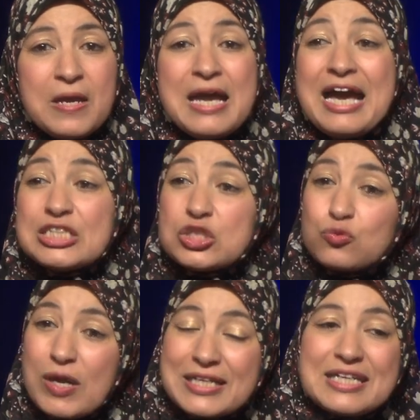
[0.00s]
and to
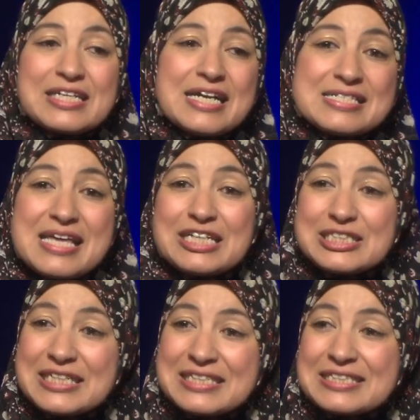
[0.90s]
recognize that,
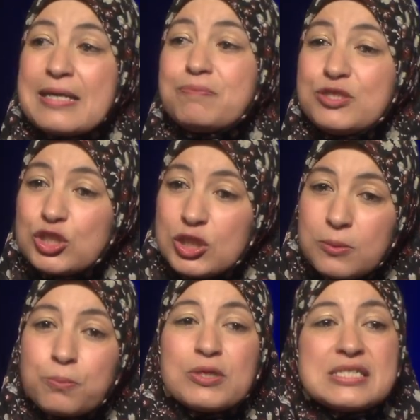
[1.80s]
to accept it, to
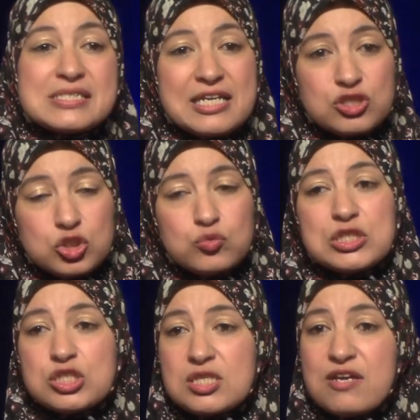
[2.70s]
embrace it, and to
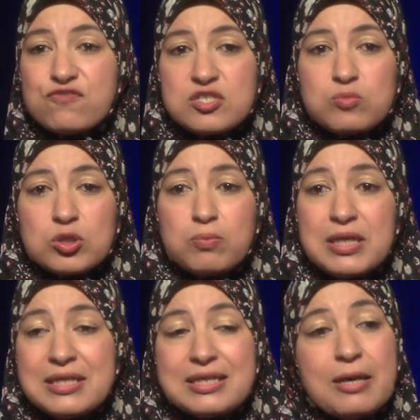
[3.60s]
reach the nafs
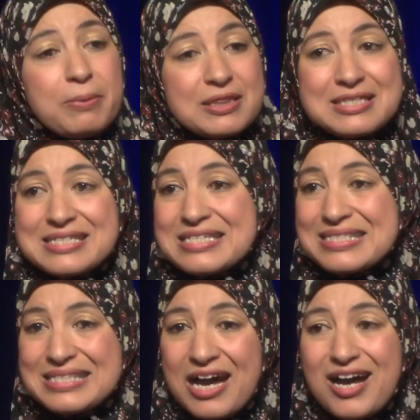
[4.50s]
al-mutma'innah. But this is
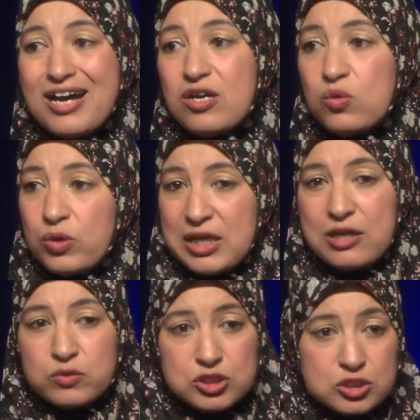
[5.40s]
not what
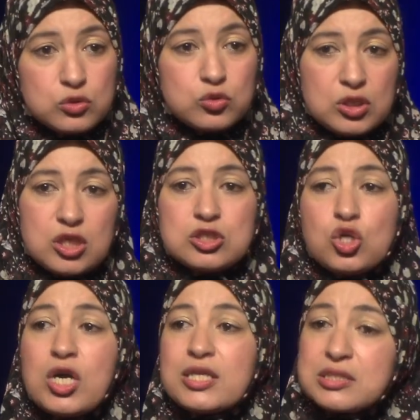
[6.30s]
our children are
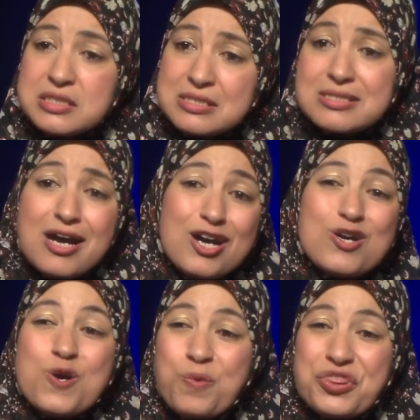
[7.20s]
taught. This is not
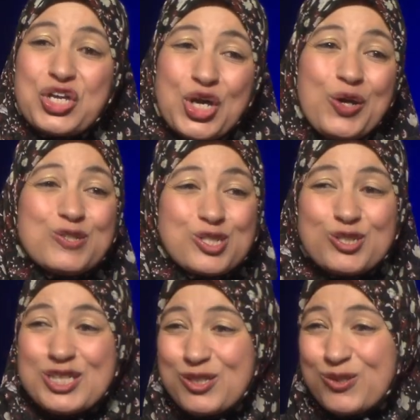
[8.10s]
what the culture
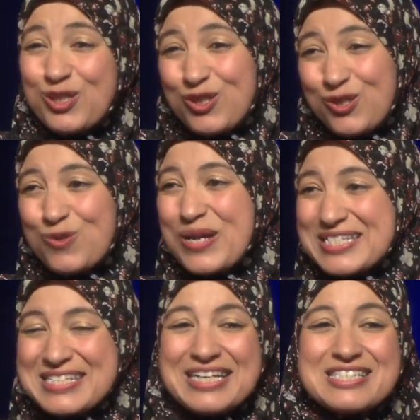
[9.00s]
here in the U
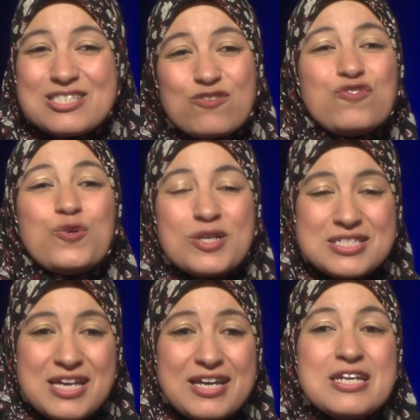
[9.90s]
S tends to
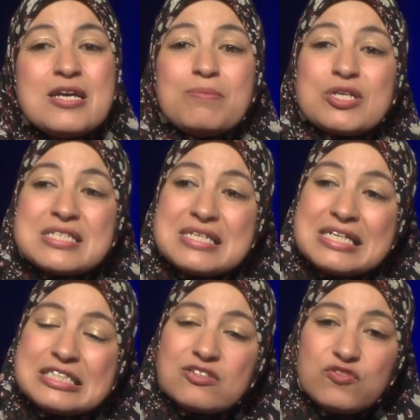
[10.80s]
focus on, because an
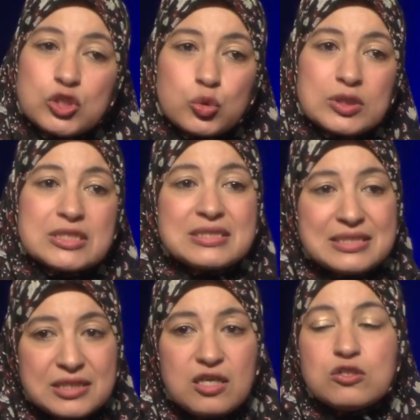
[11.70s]

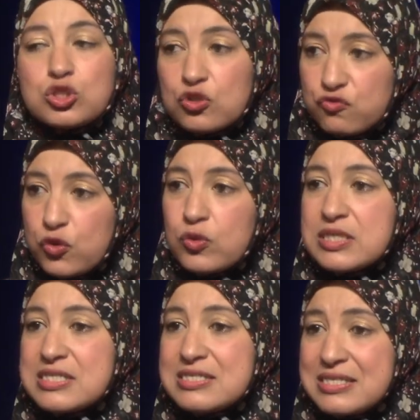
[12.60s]
individualistic culture
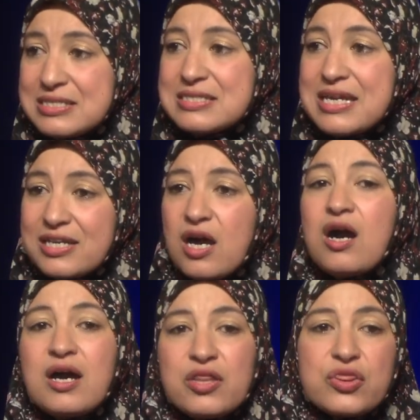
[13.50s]
focuses instead
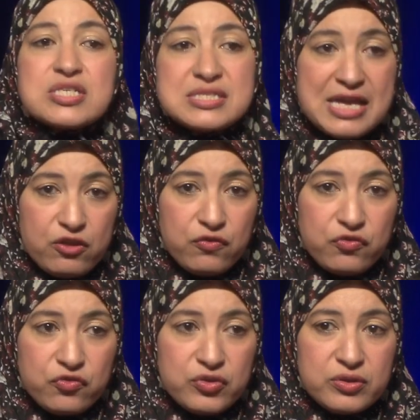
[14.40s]
on the self,